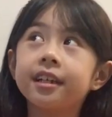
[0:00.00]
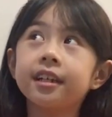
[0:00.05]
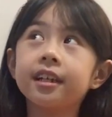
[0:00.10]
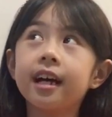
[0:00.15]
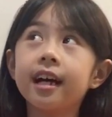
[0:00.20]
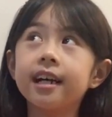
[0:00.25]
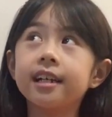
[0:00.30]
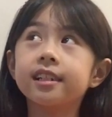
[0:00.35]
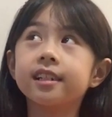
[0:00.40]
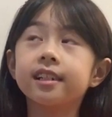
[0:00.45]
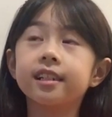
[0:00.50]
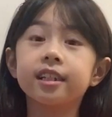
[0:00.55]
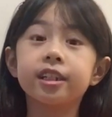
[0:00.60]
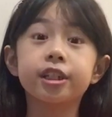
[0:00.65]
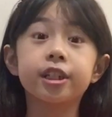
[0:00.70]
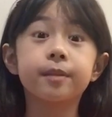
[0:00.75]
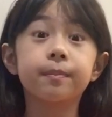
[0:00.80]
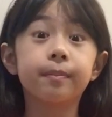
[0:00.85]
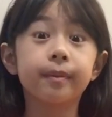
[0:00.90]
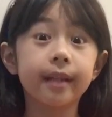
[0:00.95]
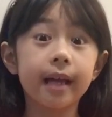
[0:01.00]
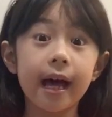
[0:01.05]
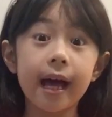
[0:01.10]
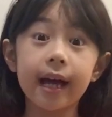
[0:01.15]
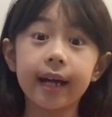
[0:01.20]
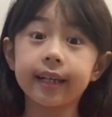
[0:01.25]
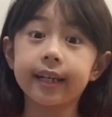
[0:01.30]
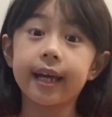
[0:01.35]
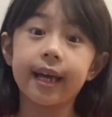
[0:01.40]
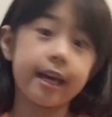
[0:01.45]
has this
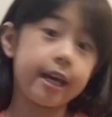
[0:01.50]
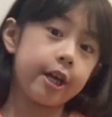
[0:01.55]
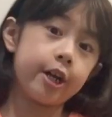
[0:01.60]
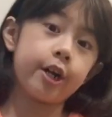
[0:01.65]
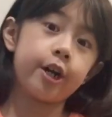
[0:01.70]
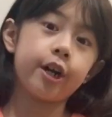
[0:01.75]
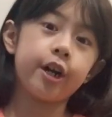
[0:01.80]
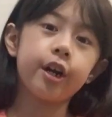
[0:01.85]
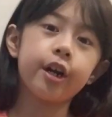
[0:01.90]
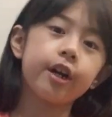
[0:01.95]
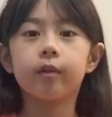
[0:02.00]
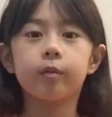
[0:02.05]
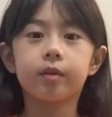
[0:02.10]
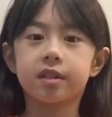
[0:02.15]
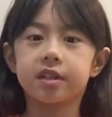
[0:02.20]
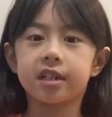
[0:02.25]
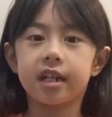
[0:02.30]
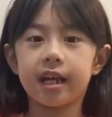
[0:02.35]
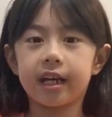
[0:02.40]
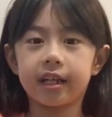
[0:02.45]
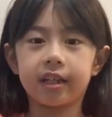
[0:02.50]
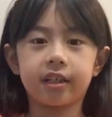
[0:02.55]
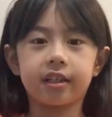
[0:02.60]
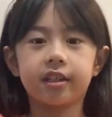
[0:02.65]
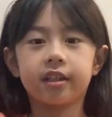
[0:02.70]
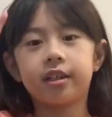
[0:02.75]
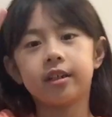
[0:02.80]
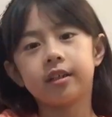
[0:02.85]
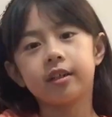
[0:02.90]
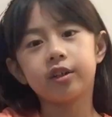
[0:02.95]
black hair which
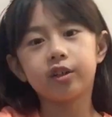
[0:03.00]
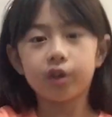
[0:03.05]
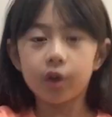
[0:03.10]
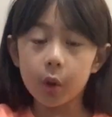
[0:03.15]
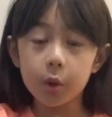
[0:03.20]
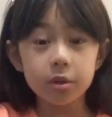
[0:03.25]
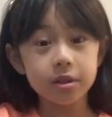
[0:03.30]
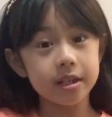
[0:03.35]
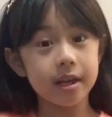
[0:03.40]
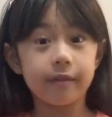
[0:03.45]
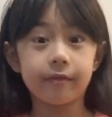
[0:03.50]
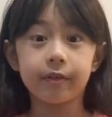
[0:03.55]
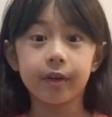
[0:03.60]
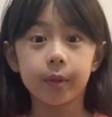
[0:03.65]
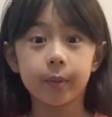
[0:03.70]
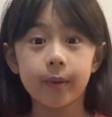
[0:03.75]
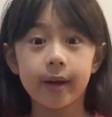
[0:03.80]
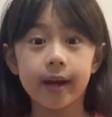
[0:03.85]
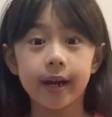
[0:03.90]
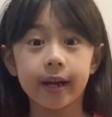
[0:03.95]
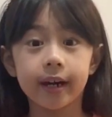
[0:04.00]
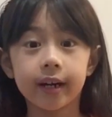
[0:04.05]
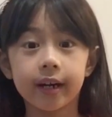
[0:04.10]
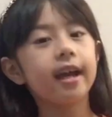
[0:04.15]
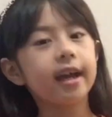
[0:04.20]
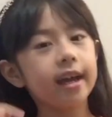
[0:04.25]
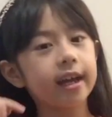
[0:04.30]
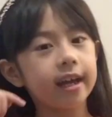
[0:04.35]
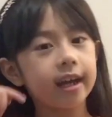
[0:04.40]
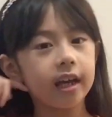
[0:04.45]
grows
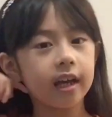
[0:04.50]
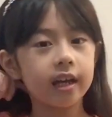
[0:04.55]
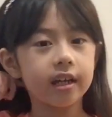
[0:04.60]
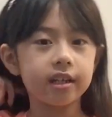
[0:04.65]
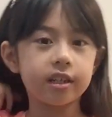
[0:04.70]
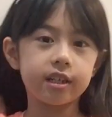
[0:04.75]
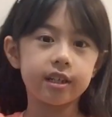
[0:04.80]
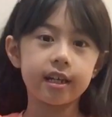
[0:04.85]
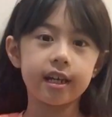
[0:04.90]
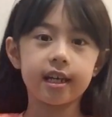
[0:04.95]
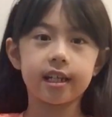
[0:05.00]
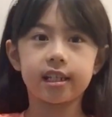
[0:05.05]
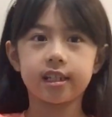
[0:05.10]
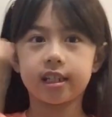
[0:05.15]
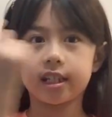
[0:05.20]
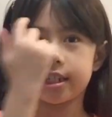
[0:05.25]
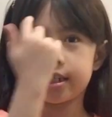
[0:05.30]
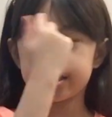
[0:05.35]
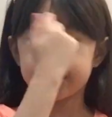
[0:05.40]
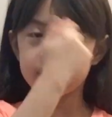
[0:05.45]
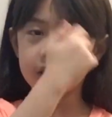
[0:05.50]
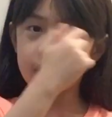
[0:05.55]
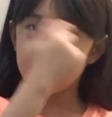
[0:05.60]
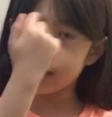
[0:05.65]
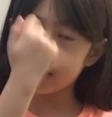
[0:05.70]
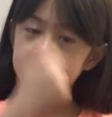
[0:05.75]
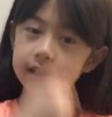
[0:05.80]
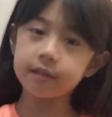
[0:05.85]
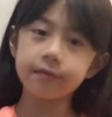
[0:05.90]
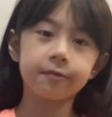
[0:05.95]
everywhere, and he has this
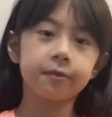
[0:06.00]
scar,